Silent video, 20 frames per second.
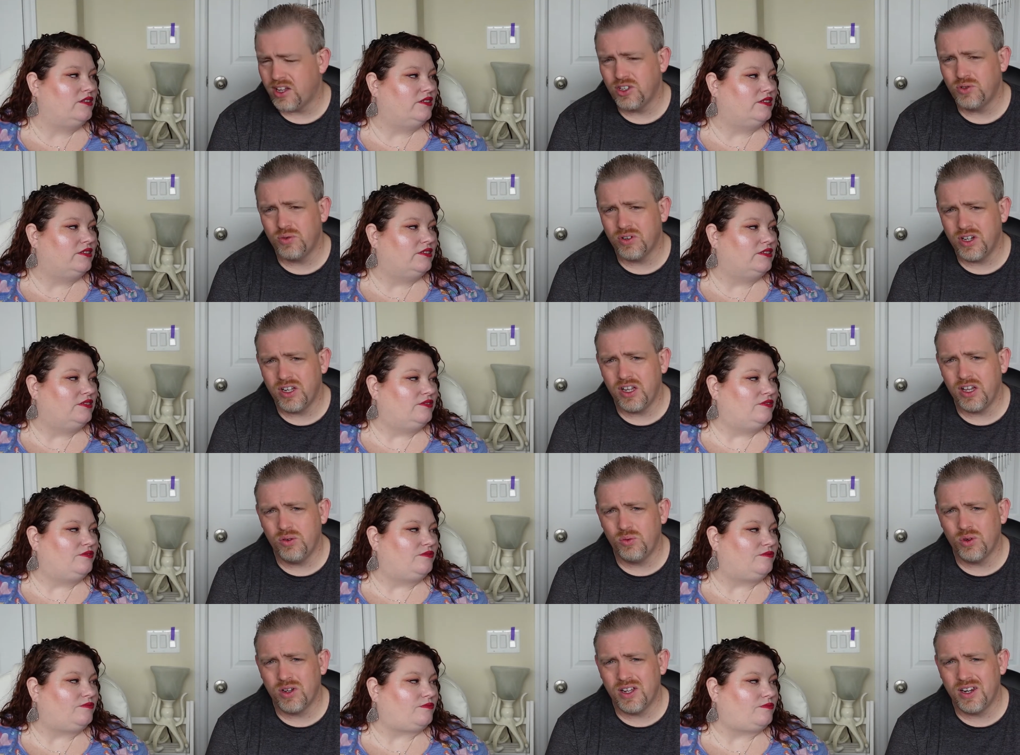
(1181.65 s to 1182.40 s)
Speaker 1: because we're
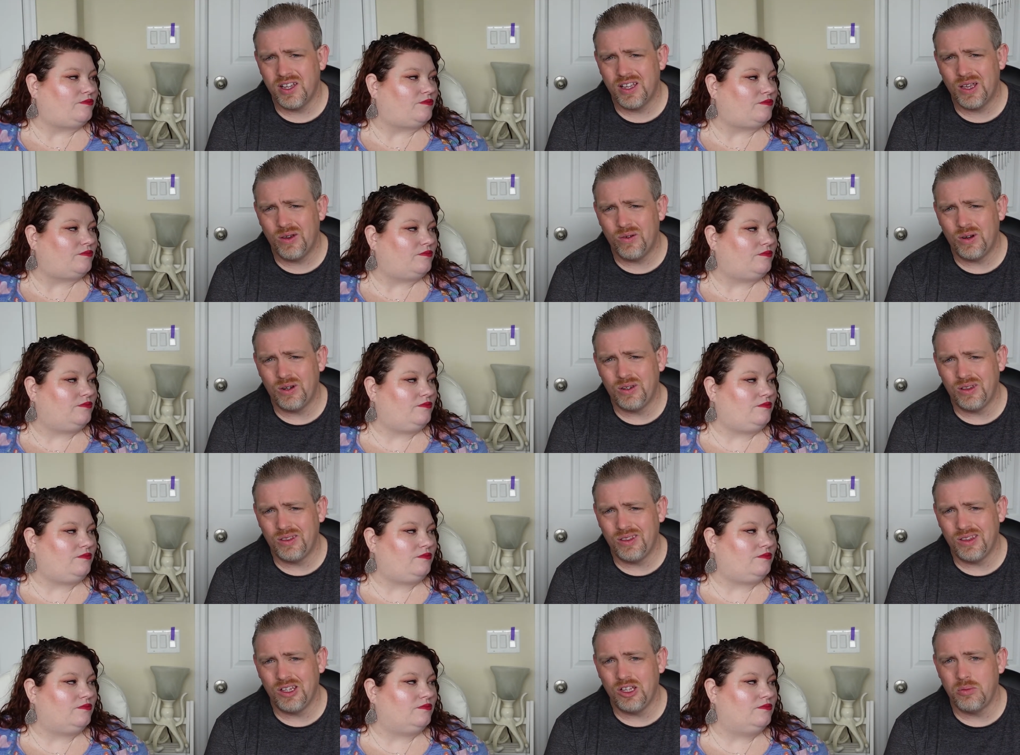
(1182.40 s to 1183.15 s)
gonna we're gonna give it a
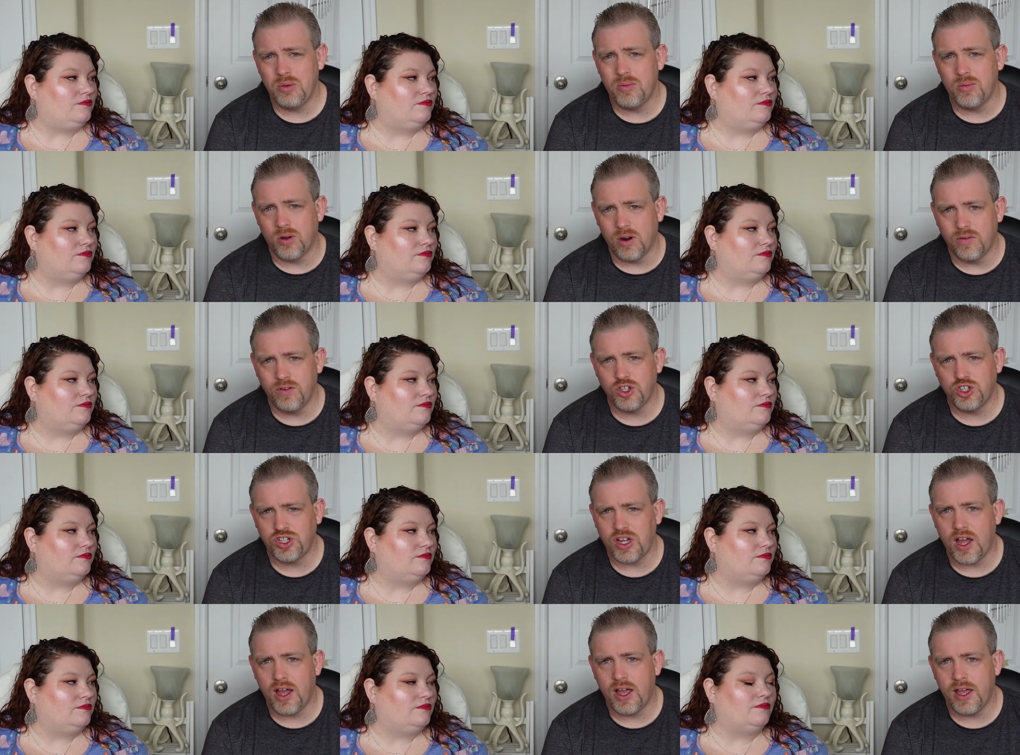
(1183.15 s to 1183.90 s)
little bit more of a
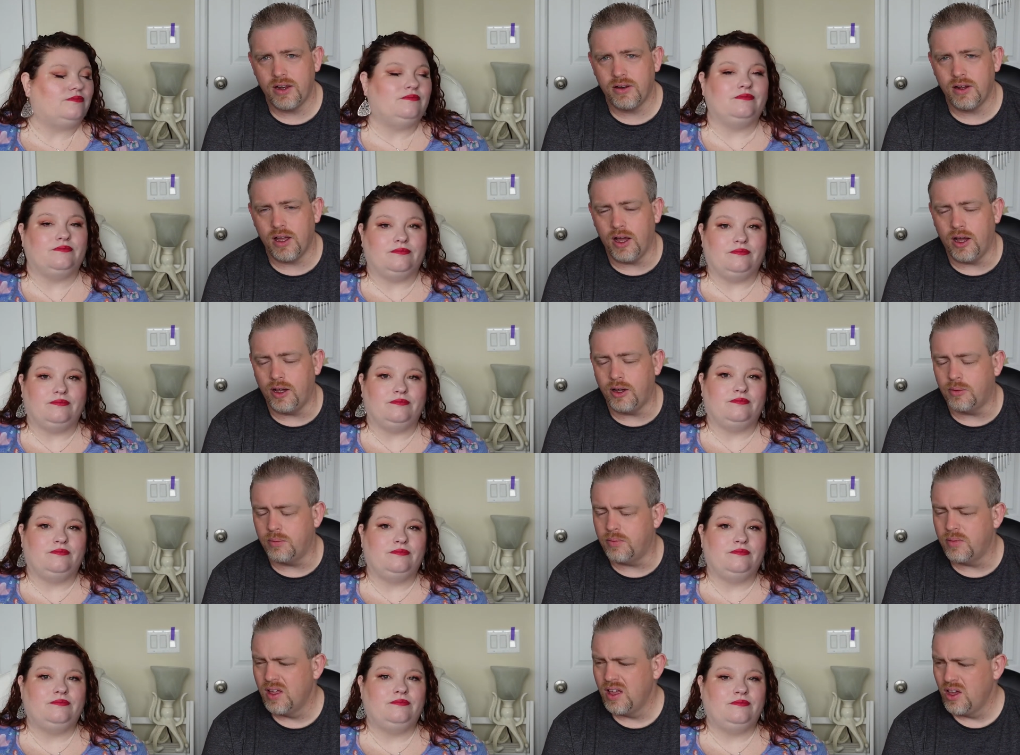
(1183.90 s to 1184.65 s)
shot. Mm -hmm.
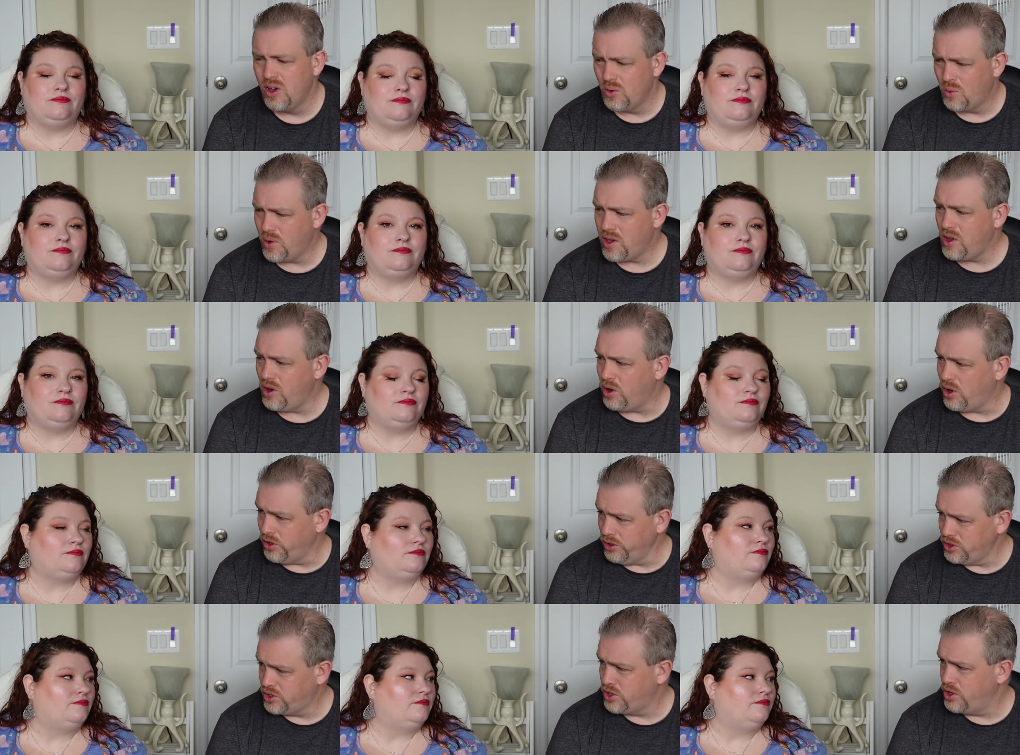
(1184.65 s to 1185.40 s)
um, we
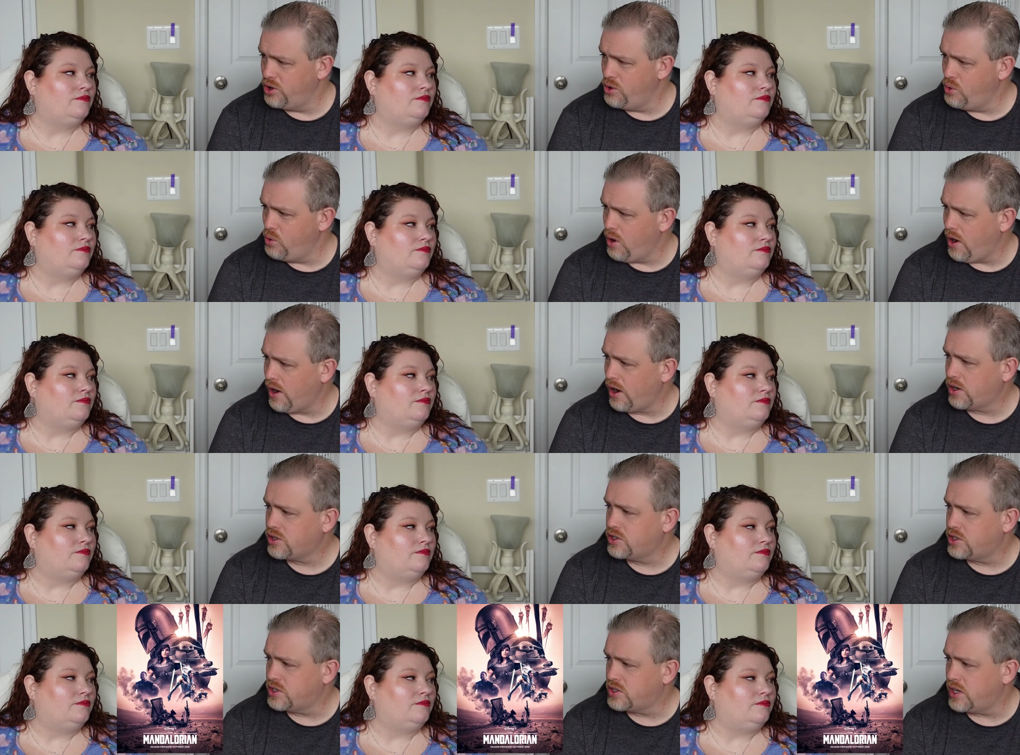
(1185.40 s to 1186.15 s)
also
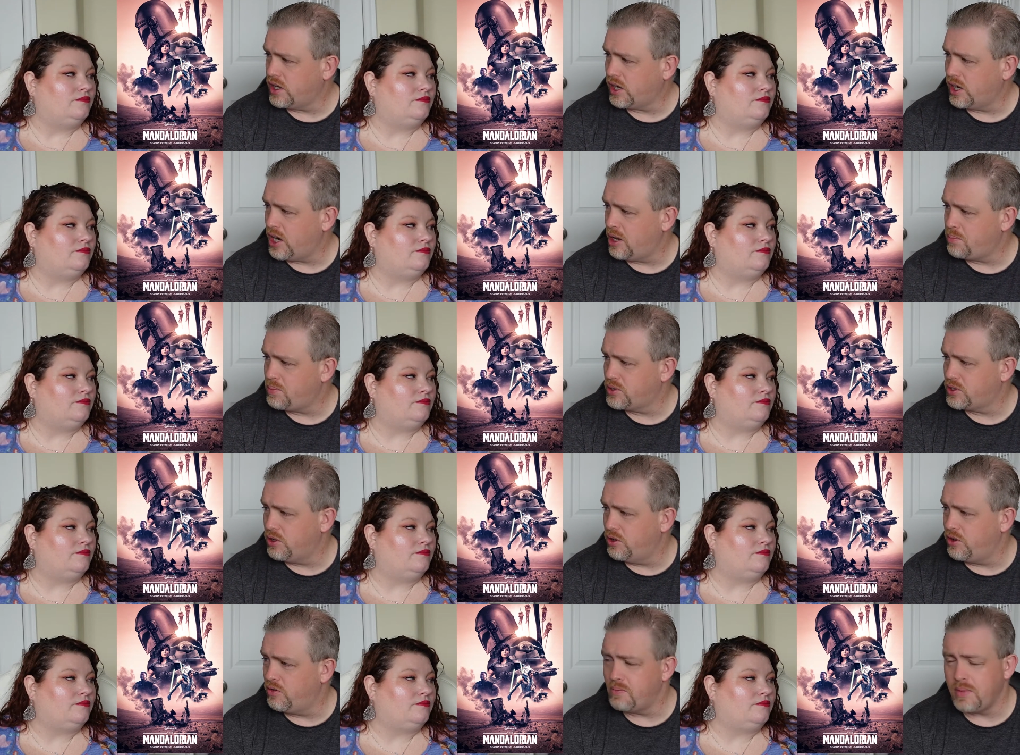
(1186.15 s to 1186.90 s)
watched the second
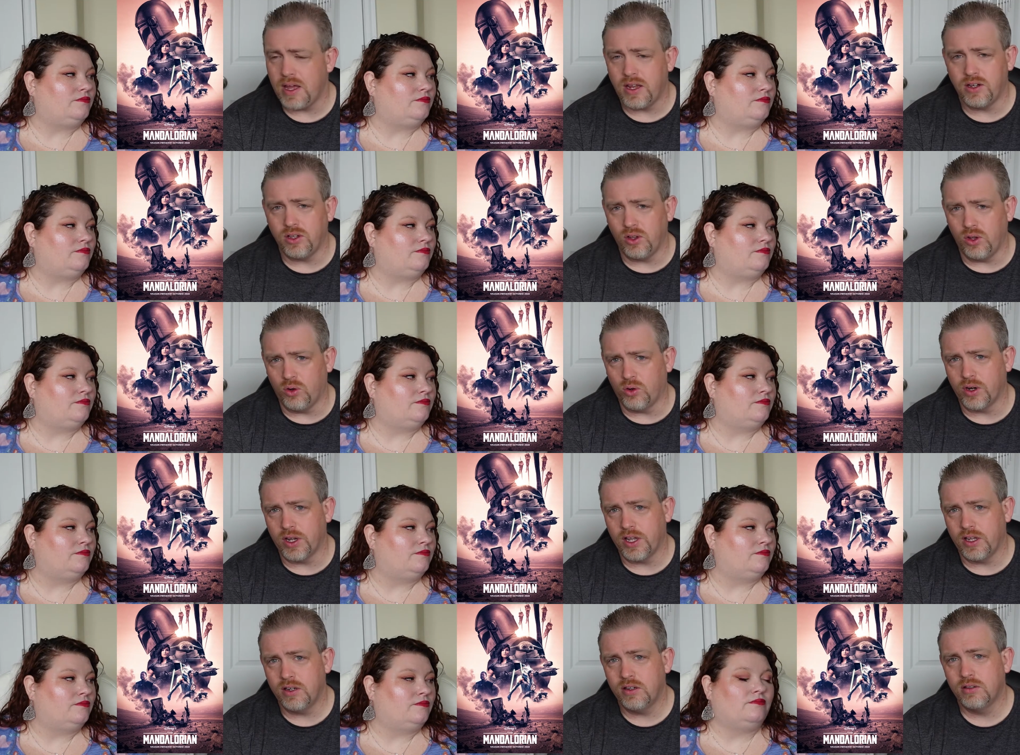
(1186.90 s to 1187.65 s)
episode of
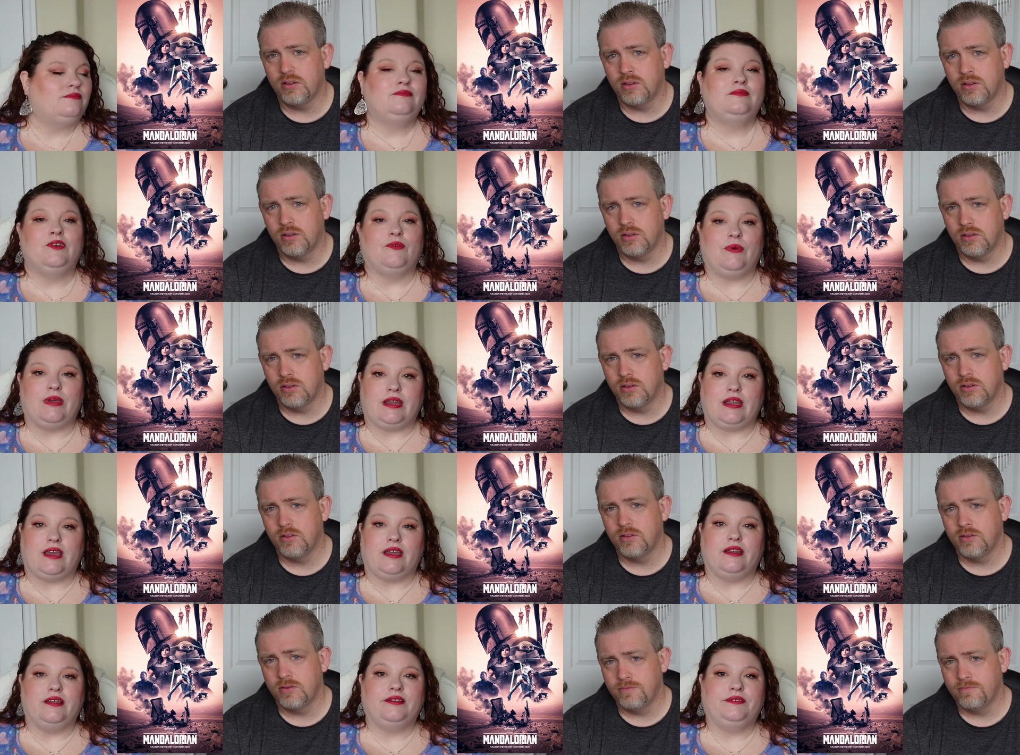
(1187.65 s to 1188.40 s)
Mandalorian. We
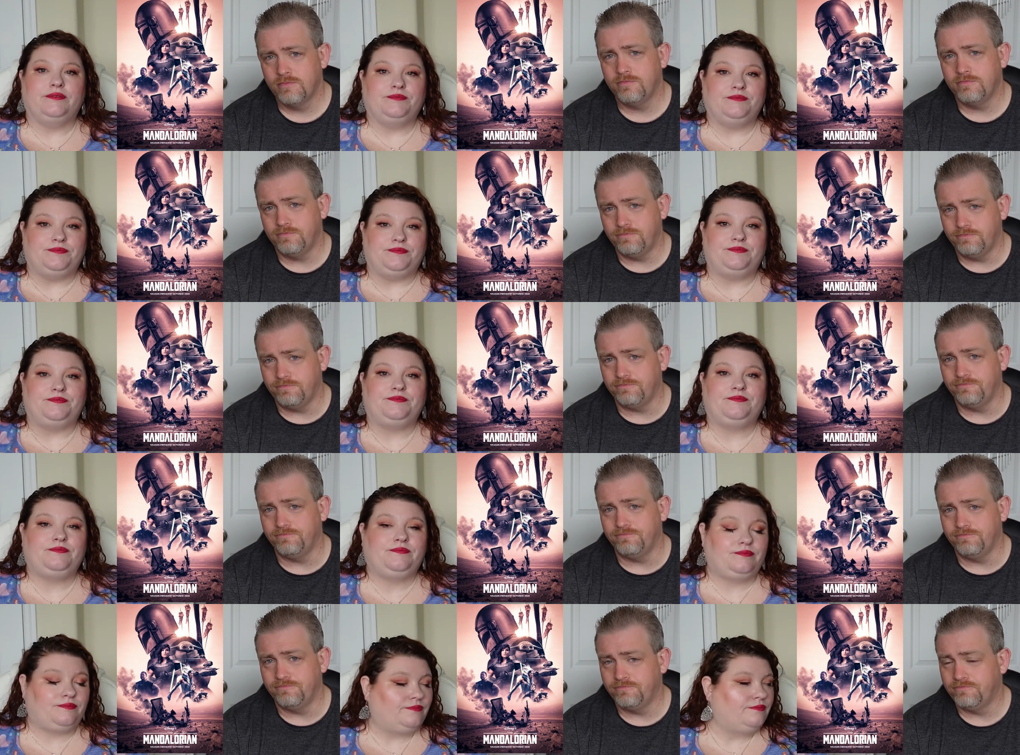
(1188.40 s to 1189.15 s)
did.
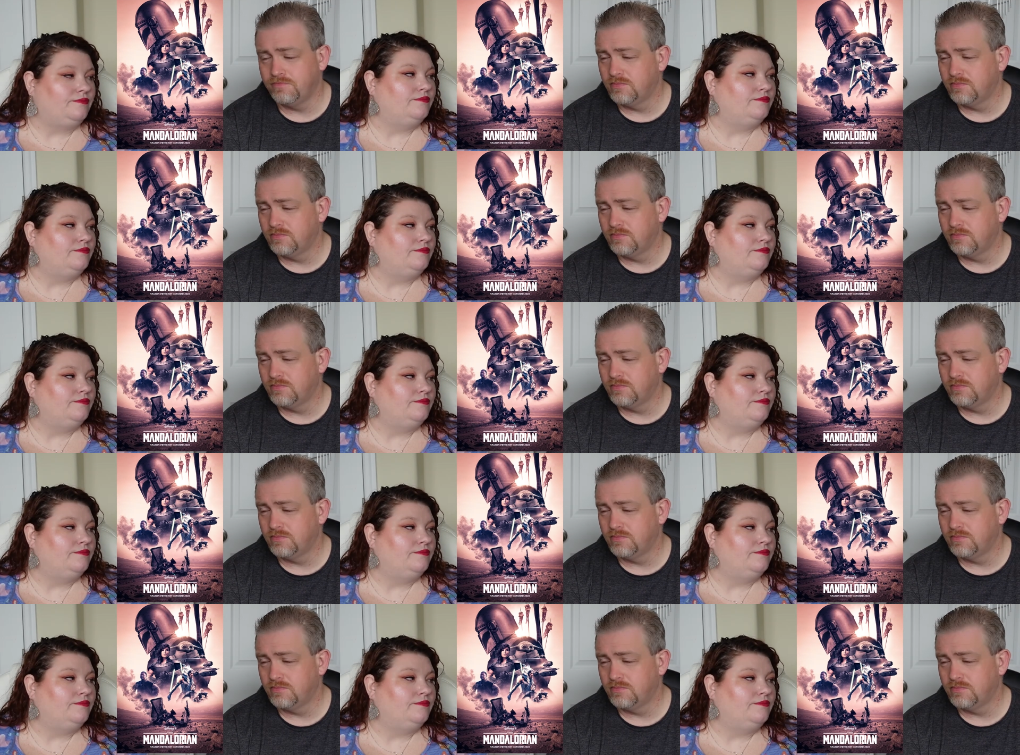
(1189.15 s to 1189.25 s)
Mm-hmm.